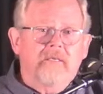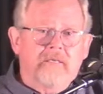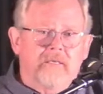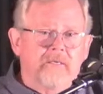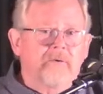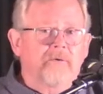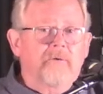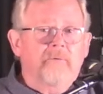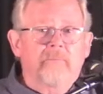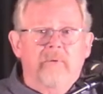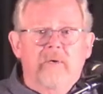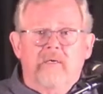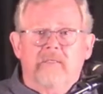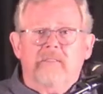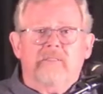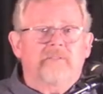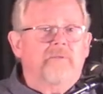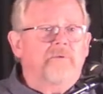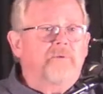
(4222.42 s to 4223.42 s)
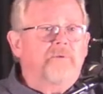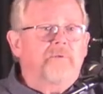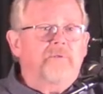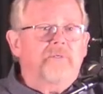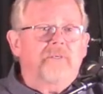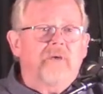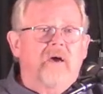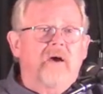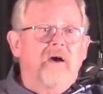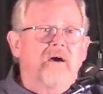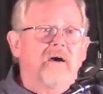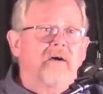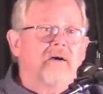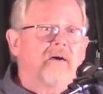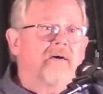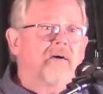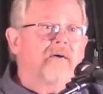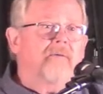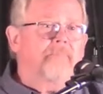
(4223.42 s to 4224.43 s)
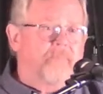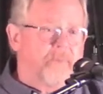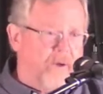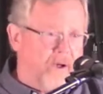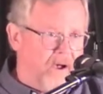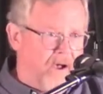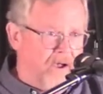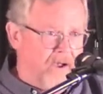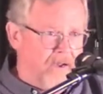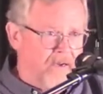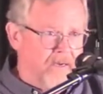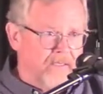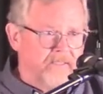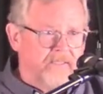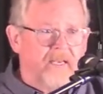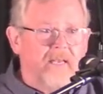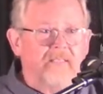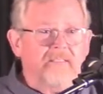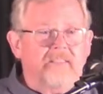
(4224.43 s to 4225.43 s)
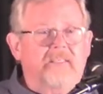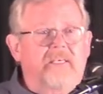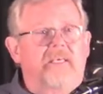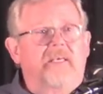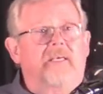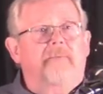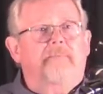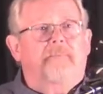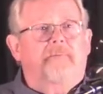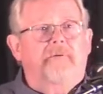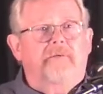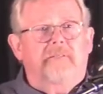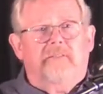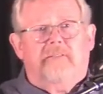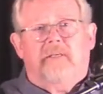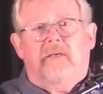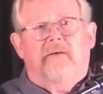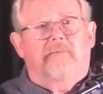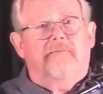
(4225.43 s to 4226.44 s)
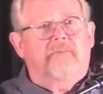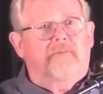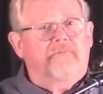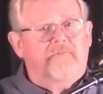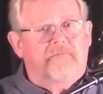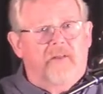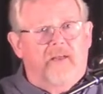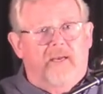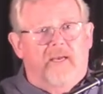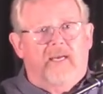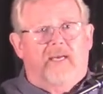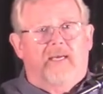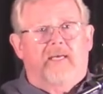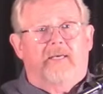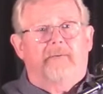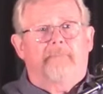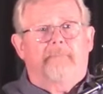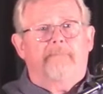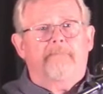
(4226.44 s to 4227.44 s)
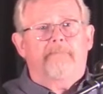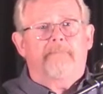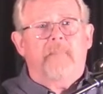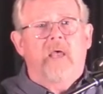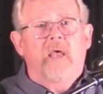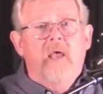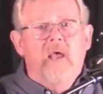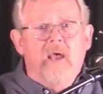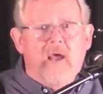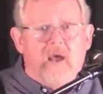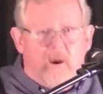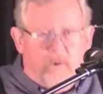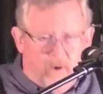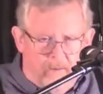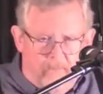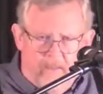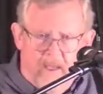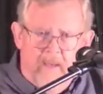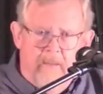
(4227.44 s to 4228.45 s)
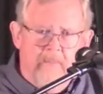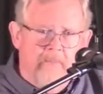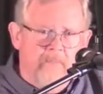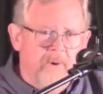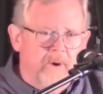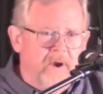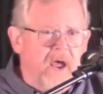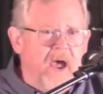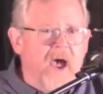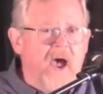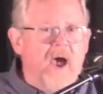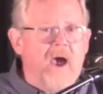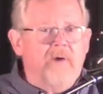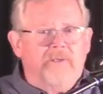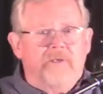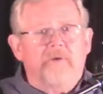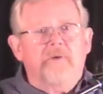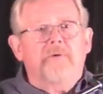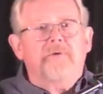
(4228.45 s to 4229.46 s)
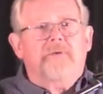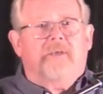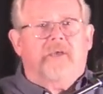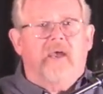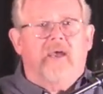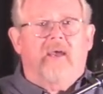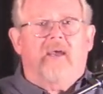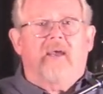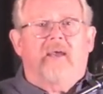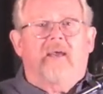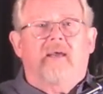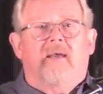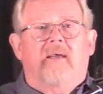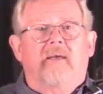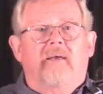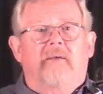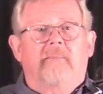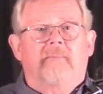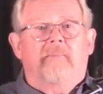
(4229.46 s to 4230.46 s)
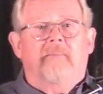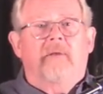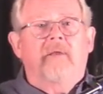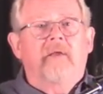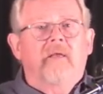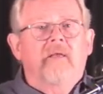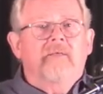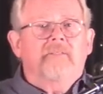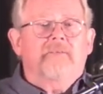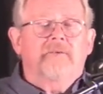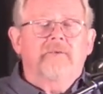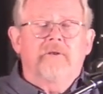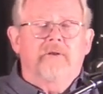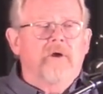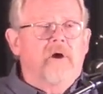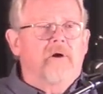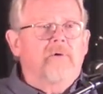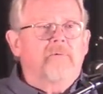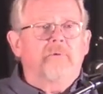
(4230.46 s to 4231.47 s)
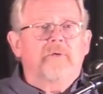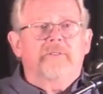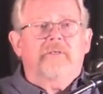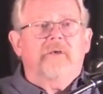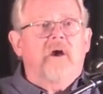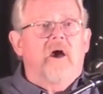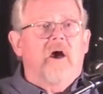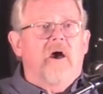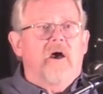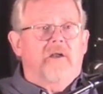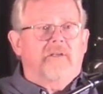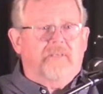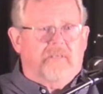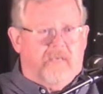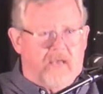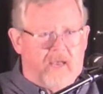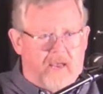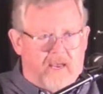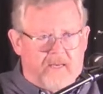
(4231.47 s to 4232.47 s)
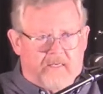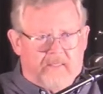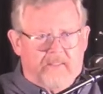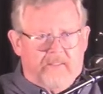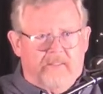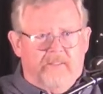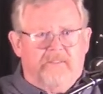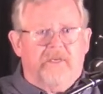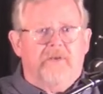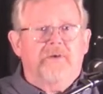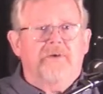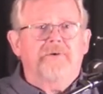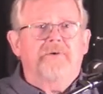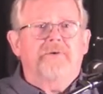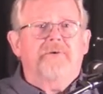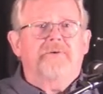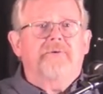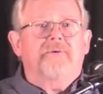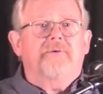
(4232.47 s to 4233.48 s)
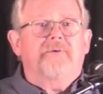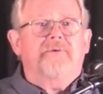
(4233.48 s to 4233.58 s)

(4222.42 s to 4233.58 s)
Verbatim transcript: You must do your part as keepers of the flame. Remember how you came to know what God can do